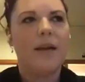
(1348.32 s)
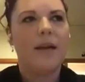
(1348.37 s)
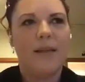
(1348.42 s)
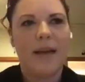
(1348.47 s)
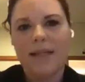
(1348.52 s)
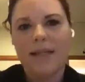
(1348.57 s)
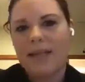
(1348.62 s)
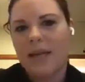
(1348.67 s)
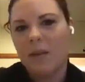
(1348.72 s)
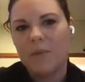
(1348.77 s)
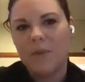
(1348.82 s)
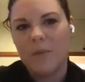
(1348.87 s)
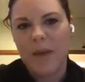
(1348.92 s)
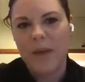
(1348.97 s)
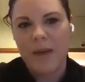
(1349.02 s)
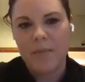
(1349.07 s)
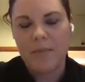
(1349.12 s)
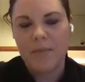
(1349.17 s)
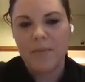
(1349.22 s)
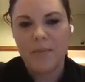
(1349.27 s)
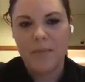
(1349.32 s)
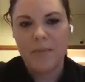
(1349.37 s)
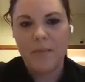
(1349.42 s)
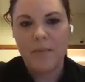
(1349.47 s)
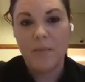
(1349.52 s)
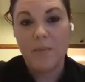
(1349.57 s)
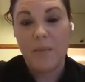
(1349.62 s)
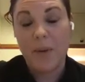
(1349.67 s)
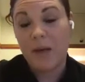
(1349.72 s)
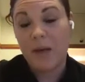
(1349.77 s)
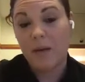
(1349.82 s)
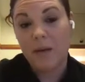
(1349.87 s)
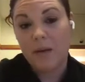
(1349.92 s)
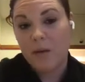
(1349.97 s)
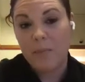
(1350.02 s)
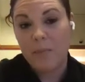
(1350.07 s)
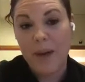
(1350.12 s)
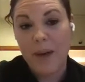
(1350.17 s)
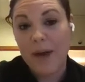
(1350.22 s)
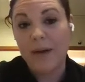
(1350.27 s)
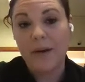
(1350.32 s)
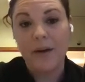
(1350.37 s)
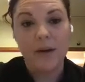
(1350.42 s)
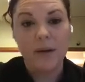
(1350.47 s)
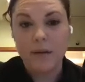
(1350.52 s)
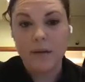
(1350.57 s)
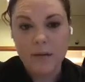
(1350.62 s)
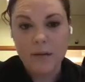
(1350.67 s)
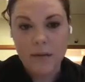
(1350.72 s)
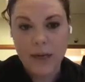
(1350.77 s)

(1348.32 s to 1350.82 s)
that's helped me be a little better